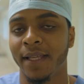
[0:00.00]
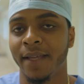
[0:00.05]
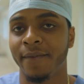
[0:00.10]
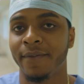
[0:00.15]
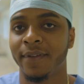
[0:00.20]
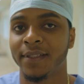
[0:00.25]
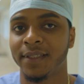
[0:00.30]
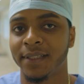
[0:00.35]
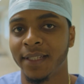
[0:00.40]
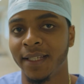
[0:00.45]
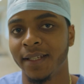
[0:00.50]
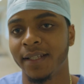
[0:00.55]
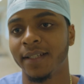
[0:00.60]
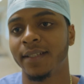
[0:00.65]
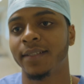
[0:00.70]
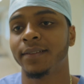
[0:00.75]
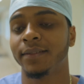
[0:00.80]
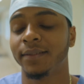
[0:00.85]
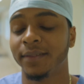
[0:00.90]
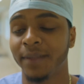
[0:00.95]
if it's
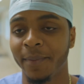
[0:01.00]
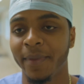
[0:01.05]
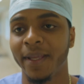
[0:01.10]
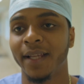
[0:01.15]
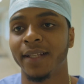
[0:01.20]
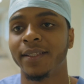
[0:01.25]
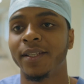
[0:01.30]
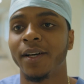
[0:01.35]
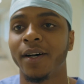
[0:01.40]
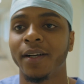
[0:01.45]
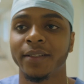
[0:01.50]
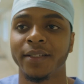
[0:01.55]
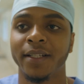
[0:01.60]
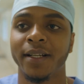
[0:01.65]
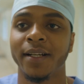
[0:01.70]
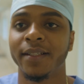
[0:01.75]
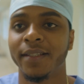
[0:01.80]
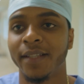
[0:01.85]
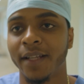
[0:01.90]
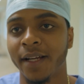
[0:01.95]
either to be a
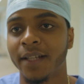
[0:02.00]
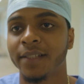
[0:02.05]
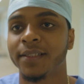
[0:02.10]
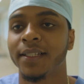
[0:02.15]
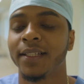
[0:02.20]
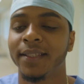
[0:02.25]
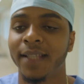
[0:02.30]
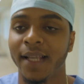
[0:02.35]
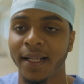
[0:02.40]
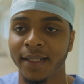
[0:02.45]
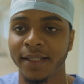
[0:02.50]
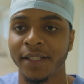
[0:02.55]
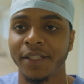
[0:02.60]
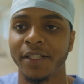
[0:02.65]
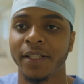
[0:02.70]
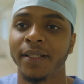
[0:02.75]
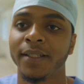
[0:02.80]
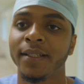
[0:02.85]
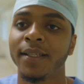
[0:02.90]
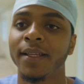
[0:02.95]
doctor, a nurse, a
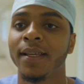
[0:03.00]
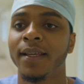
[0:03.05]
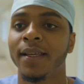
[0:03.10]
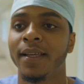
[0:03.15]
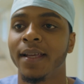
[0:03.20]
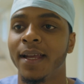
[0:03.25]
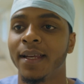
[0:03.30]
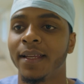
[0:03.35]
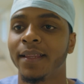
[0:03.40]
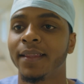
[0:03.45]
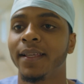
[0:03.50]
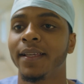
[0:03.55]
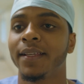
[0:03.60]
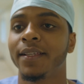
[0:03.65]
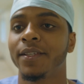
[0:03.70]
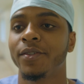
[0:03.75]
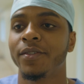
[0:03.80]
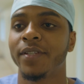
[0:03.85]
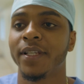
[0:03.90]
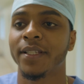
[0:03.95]
technician,
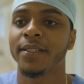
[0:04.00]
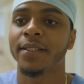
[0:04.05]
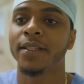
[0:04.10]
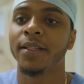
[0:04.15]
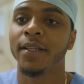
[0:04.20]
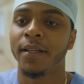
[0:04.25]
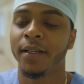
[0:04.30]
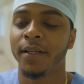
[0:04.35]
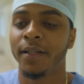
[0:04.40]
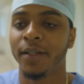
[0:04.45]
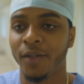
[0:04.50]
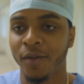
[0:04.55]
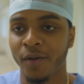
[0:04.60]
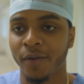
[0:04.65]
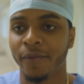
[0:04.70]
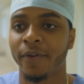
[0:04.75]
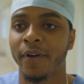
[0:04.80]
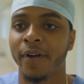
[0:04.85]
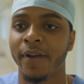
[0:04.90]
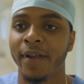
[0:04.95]
anything, you just
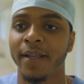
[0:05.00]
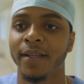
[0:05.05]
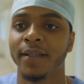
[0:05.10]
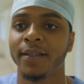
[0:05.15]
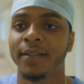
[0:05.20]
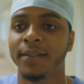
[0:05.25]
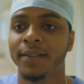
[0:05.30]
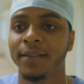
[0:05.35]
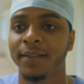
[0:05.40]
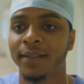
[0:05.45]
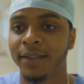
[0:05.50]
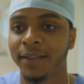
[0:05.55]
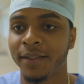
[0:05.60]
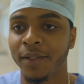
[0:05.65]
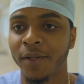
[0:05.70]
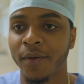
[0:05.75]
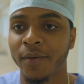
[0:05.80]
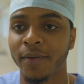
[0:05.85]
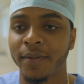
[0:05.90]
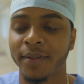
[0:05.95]
go for it and
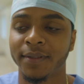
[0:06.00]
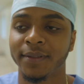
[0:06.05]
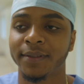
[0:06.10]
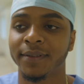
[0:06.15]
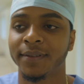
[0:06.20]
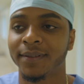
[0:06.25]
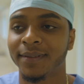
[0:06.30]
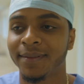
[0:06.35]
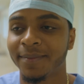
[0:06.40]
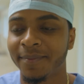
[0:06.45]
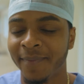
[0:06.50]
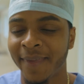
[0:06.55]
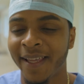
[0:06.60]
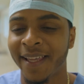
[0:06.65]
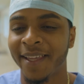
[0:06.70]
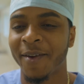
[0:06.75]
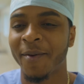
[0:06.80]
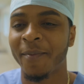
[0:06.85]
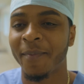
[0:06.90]
don't make your